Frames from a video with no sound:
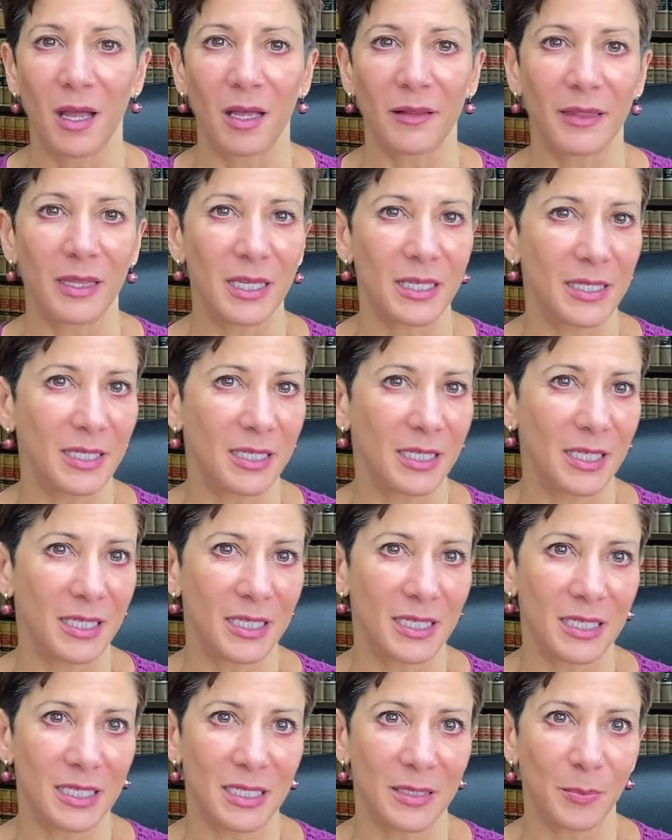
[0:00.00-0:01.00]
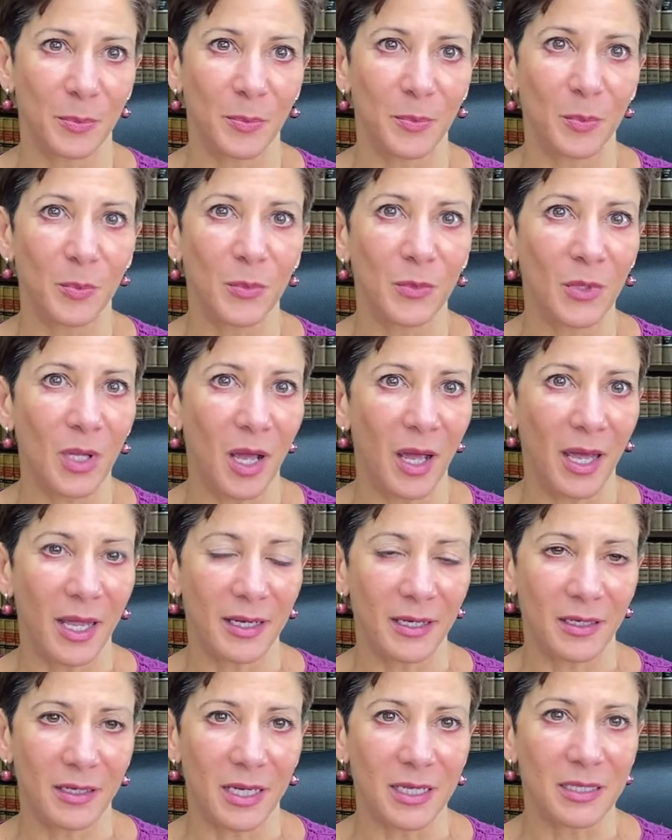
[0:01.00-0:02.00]
This is
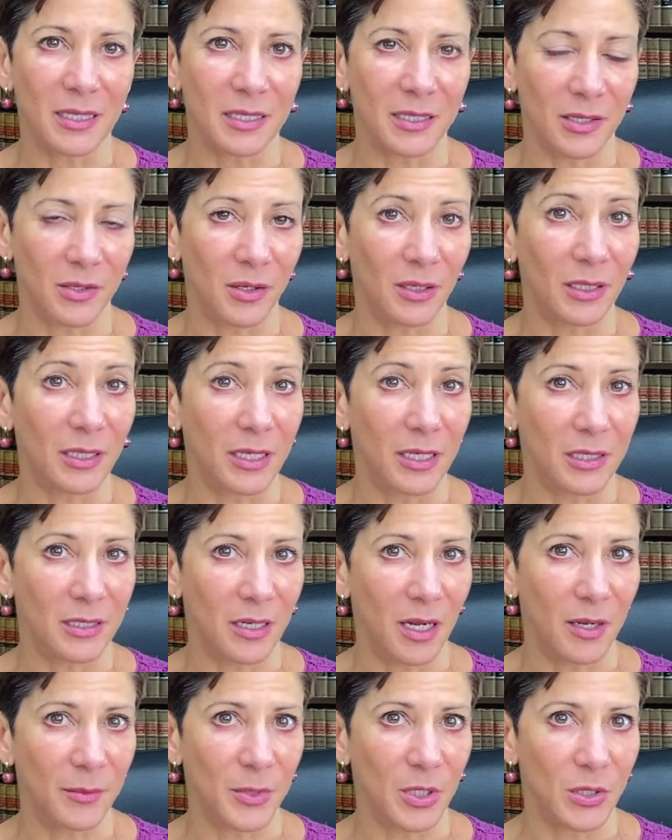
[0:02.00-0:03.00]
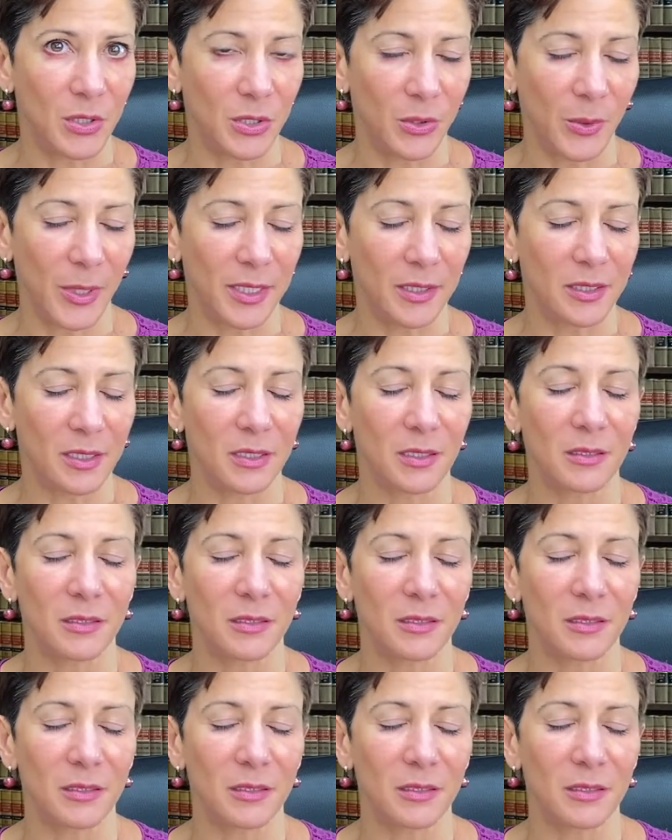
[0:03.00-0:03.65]
not necessarily the time to do it.